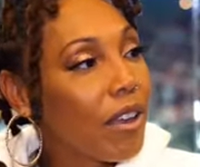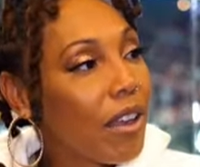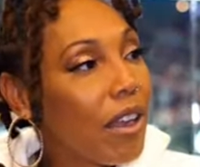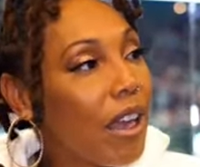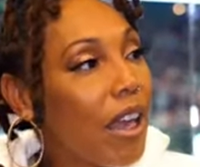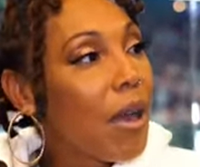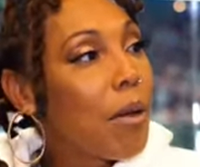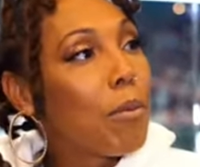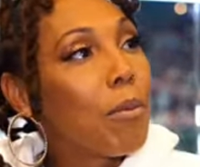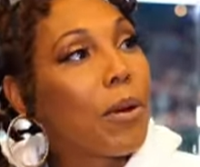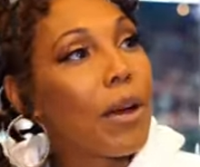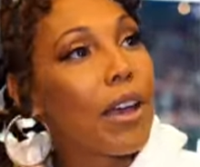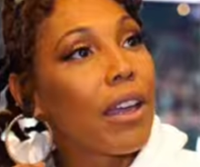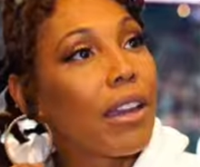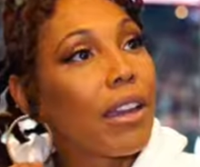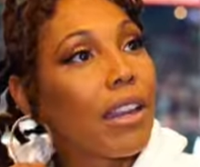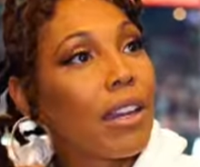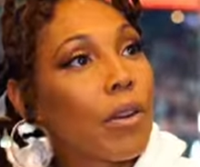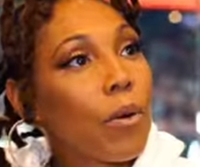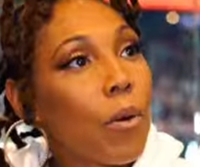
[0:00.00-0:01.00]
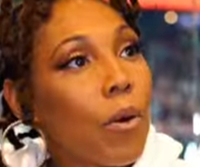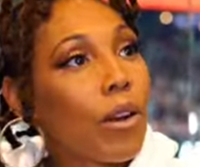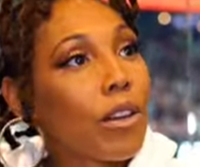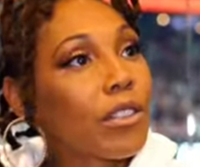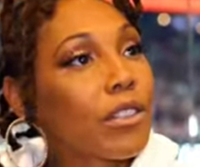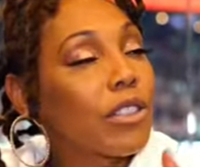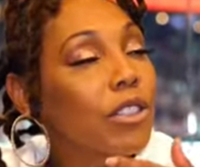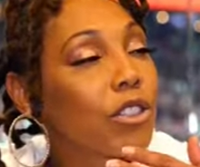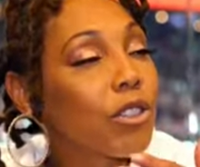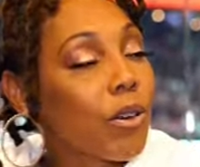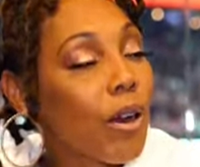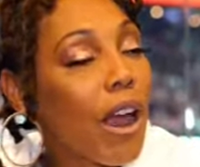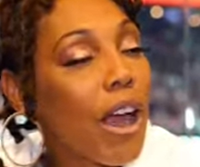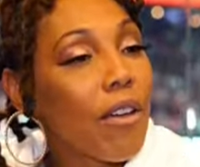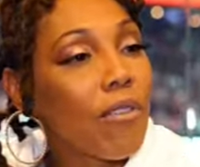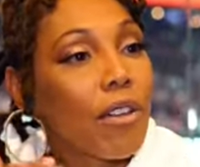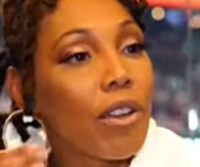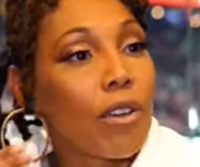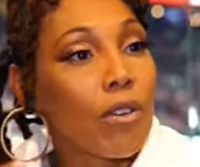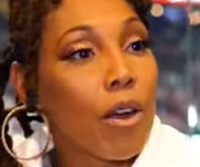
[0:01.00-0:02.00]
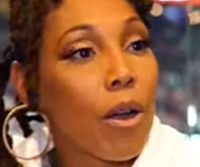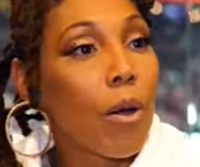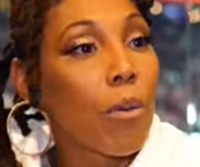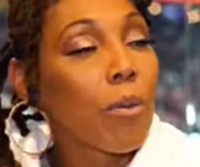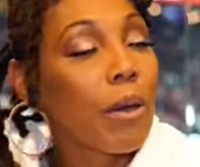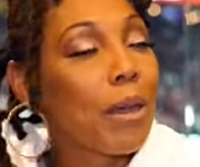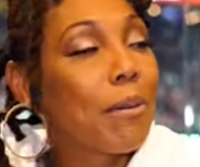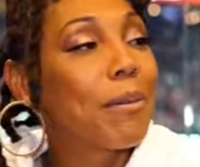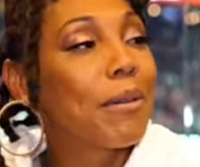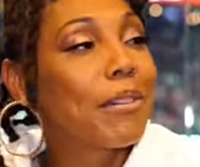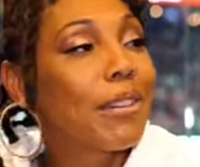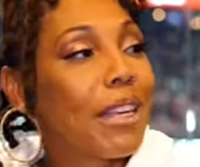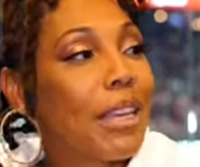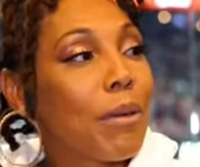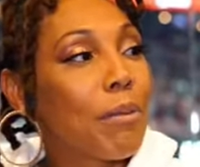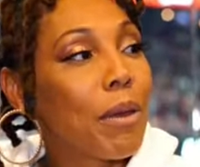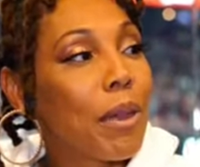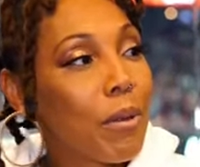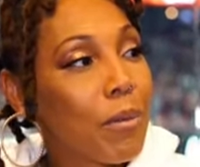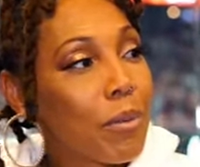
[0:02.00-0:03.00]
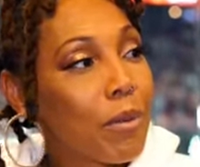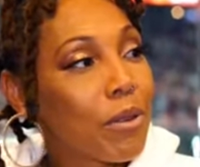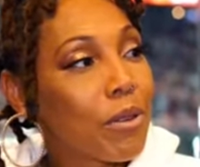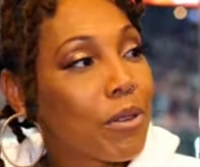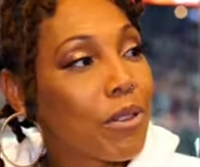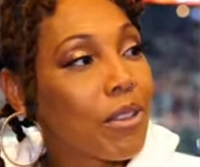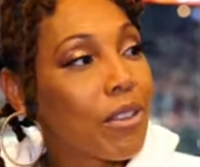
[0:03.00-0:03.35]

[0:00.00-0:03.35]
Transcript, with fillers: Mm -hmm. But in order to thrive and grow, people need people